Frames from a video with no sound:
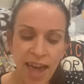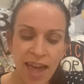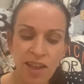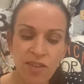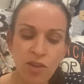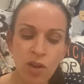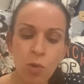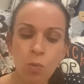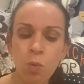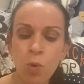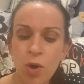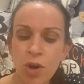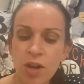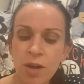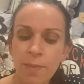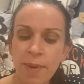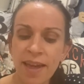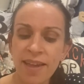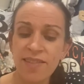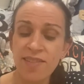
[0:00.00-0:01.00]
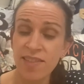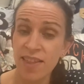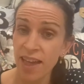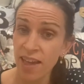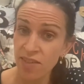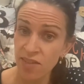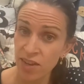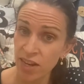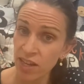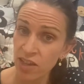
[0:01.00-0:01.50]
And a word about
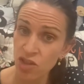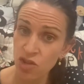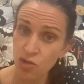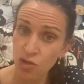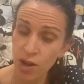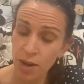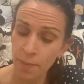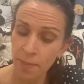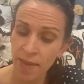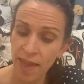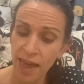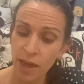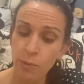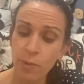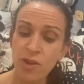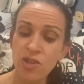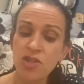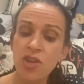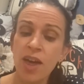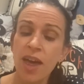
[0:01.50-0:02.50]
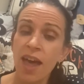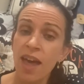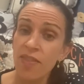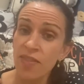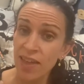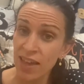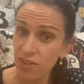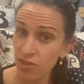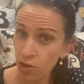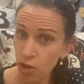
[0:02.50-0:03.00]
sex and extreme language,
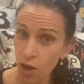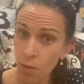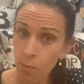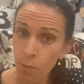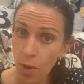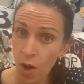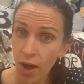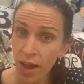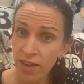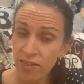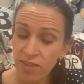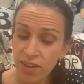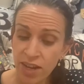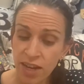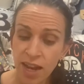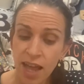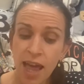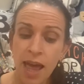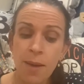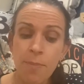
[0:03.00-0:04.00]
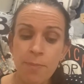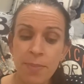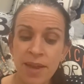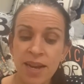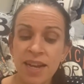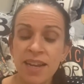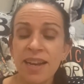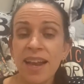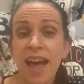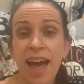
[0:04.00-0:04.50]
they don't mind it,
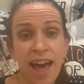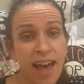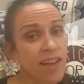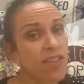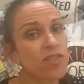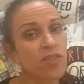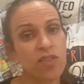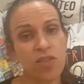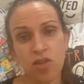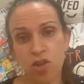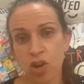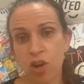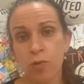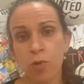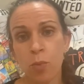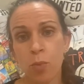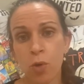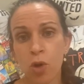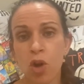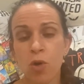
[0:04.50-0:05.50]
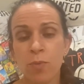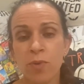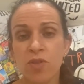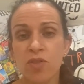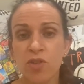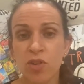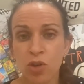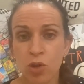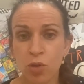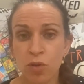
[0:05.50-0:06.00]
but it has to serve a
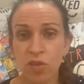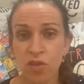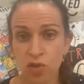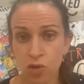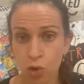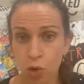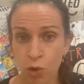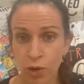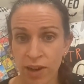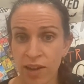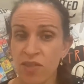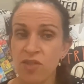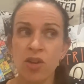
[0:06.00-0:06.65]
purpose to your story.